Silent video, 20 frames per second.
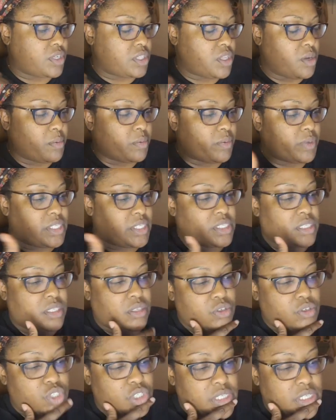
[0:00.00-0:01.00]
Global Risk
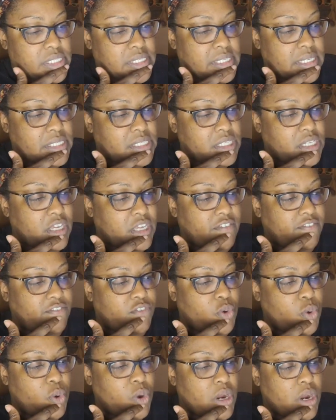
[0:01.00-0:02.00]
Solutions is looking
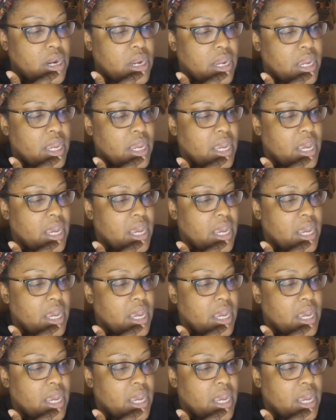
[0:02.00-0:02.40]
for